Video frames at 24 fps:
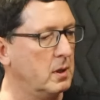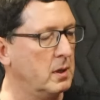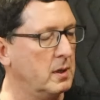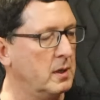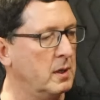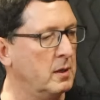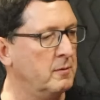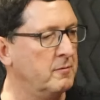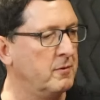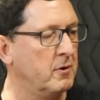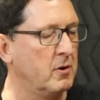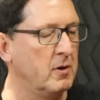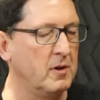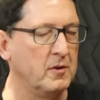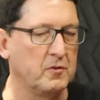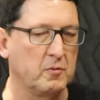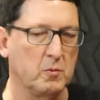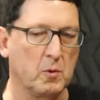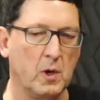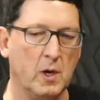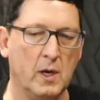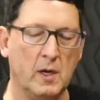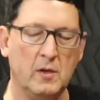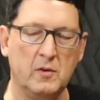uh, in various
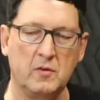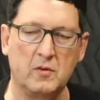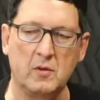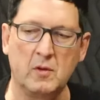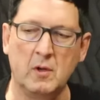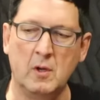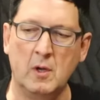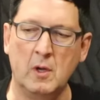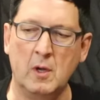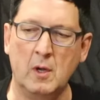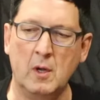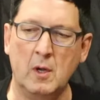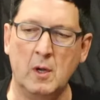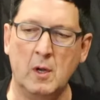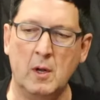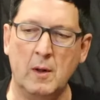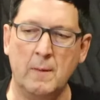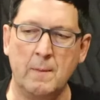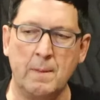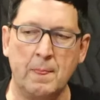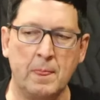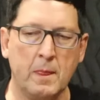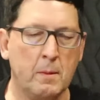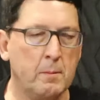ways.
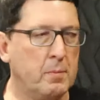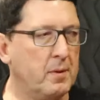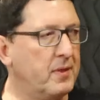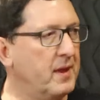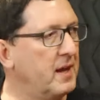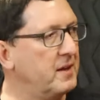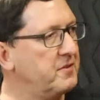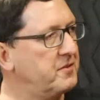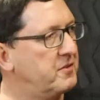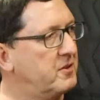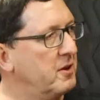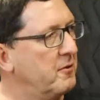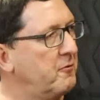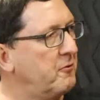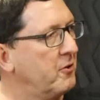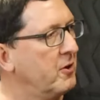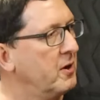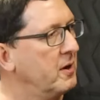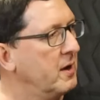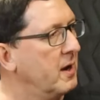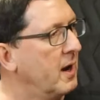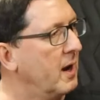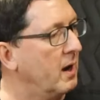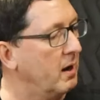But that's
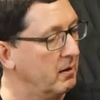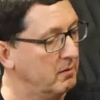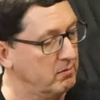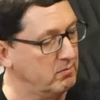different now.